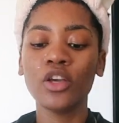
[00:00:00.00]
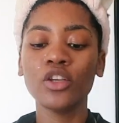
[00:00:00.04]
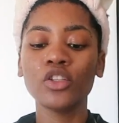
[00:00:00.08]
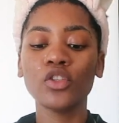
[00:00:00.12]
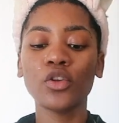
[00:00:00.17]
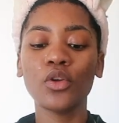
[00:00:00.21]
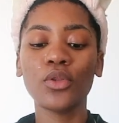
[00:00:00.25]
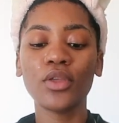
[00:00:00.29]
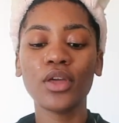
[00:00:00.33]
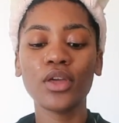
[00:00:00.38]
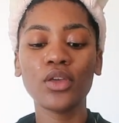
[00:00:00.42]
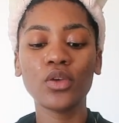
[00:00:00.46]

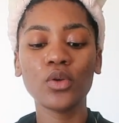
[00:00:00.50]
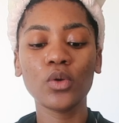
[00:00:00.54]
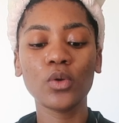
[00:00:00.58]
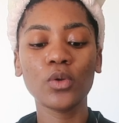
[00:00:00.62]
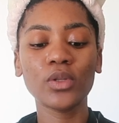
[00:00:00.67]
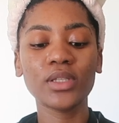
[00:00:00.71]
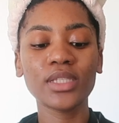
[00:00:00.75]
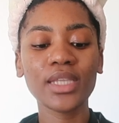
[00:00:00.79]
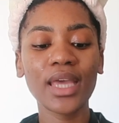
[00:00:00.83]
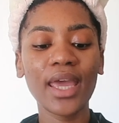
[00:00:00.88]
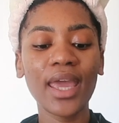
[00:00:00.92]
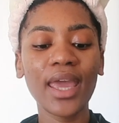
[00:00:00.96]
So then
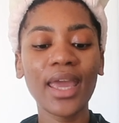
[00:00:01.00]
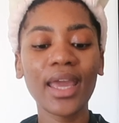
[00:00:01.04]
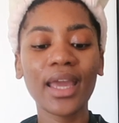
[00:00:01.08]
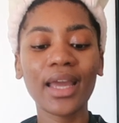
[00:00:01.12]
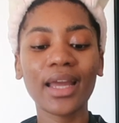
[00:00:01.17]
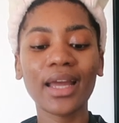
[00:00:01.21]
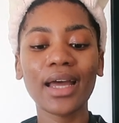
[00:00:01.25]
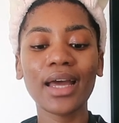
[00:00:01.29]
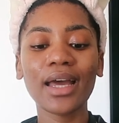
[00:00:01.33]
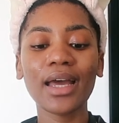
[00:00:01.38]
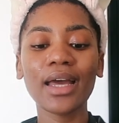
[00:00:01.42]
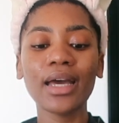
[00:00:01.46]
you'll
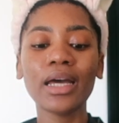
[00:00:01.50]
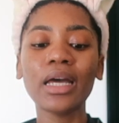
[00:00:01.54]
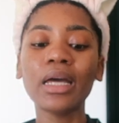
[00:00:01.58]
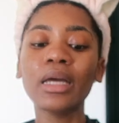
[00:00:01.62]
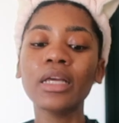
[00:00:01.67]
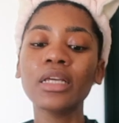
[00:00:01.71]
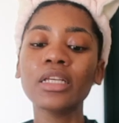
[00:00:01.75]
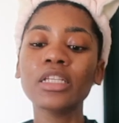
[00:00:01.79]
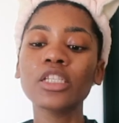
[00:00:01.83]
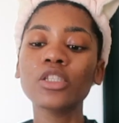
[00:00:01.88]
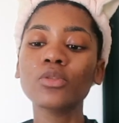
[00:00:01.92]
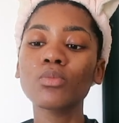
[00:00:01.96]
take
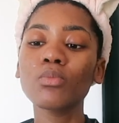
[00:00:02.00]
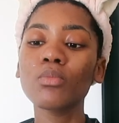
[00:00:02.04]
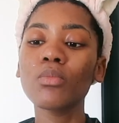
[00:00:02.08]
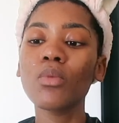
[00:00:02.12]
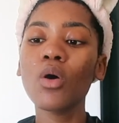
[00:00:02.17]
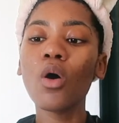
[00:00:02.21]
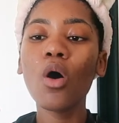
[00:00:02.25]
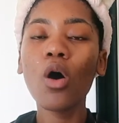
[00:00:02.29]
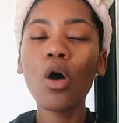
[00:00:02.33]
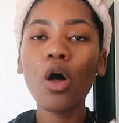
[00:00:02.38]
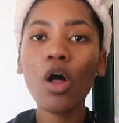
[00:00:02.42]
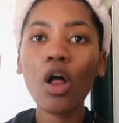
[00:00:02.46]
a
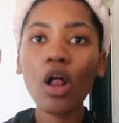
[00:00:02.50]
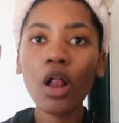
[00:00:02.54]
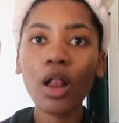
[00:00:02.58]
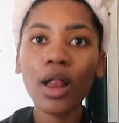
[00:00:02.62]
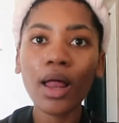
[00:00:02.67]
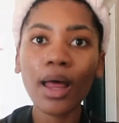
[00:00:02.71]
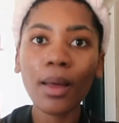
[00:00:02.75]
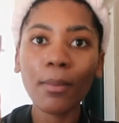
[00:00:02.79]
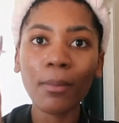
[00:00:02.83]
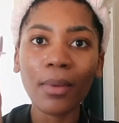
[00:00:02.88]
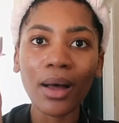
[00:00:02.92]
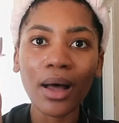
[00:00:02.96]

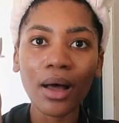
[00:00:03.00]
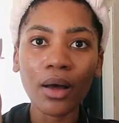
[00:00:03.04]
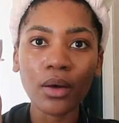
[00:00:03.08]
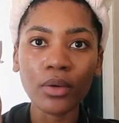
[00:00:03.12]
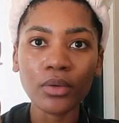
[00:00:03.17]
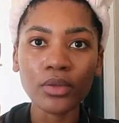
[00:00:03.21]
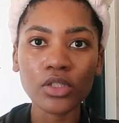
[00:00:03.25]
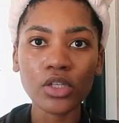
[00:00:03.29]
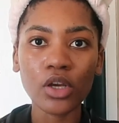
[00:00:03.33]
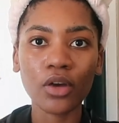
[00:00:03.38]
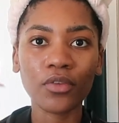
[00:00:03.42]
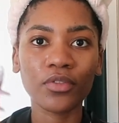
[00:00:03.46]
small
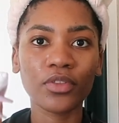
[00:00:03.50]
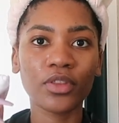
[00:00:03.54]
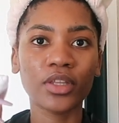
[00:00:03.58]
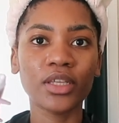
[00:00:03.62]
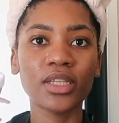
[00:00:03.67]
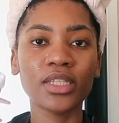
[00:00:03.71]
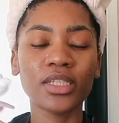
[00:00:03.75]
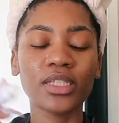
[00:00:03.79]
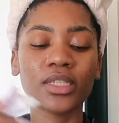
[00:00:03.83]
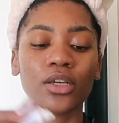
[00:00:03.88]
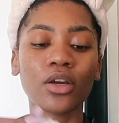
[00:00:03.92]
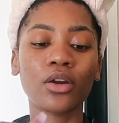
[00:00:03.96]
amount of
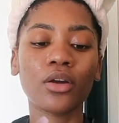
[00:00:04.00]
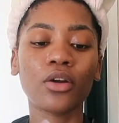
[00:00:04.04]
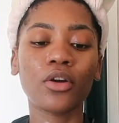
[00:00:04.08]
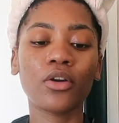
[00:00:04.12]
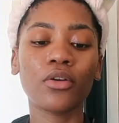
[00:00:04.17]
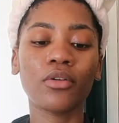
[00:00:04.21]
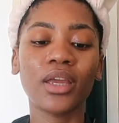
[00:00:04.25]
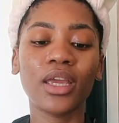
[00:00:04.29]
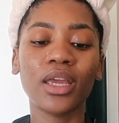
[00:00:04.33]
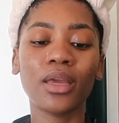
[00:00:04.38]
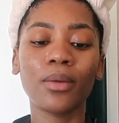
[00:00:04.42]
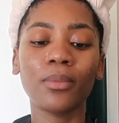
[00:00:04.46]
this
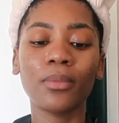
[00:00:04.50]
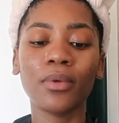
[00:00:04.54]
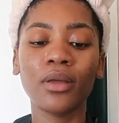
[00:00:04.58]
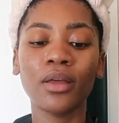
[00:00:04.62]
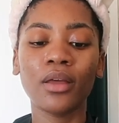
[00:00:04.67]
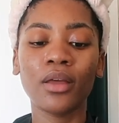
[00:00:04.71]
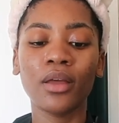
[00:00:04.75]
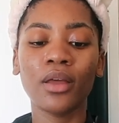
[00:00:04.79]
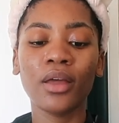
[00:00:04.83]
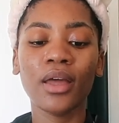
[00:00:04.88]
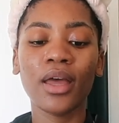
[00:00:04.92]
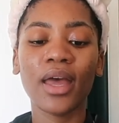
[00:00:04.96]

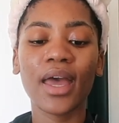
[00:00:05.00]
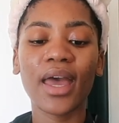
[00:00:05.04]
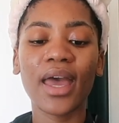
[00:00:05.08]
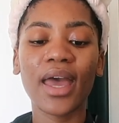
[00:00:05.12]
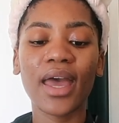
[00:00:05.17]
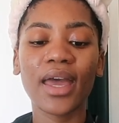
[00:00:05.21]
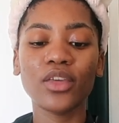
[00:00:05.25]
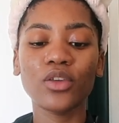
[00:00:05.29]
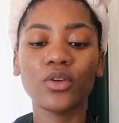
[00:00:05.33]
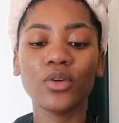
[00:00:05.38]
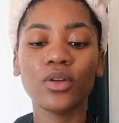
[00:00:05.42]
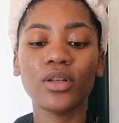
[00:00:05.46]
cream
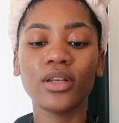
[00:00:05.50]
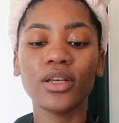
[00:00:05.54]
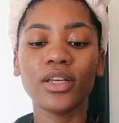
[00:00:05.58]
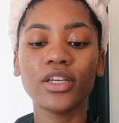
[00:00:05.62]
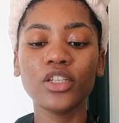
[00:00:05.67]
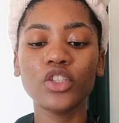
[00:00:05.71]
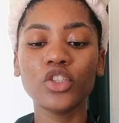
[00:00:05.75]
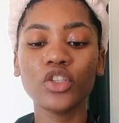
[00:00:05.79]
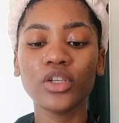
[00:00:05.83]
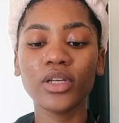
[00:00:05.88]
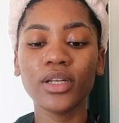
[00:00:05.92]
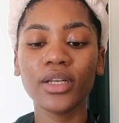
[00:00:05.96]
and you
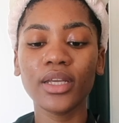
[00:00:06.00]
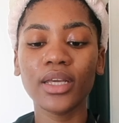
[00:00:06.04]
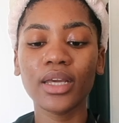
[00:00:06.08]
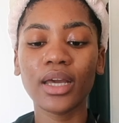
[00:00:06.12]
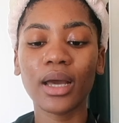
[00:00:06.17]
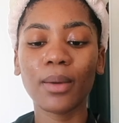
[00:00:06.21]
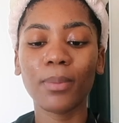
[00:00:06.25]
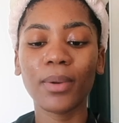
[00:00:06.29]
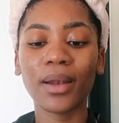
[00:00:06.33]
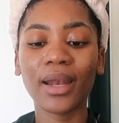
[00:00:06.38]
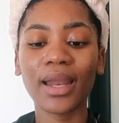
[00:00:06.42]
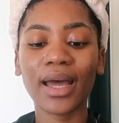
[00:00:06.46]
literally
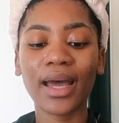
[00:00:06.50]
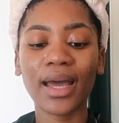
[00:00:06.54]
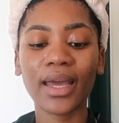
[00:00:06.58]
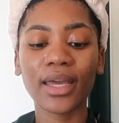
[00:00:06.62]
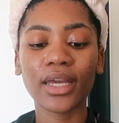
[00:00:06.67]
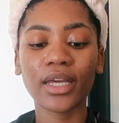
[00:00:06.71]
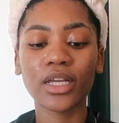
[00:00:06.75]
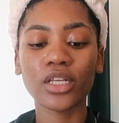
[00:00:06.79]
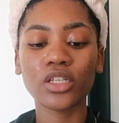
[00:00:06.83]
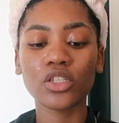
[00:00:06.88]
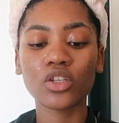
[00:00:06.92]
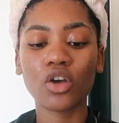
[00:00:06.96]
apply
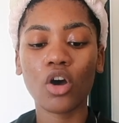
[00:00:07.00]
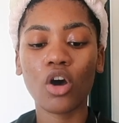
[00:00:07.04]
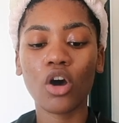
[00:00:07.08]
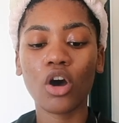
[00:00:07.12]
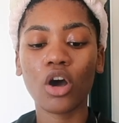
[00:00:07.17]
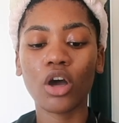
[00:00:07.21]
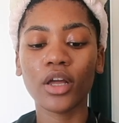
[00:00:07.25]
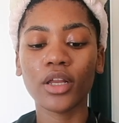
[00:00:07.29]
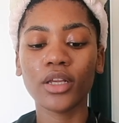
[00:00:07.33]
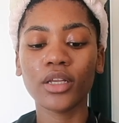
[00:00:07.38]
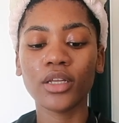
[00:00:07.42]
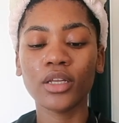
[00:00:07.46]
it
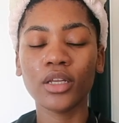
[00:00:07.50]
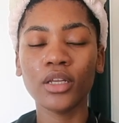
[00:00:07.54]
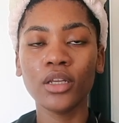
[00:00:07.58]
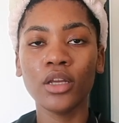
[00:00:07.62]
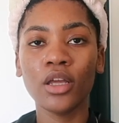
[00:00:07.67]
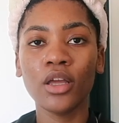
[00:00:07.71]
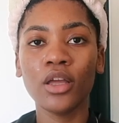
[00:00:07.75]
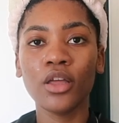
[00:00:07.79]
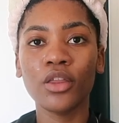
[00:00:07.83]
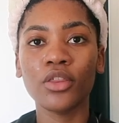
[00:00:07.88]
on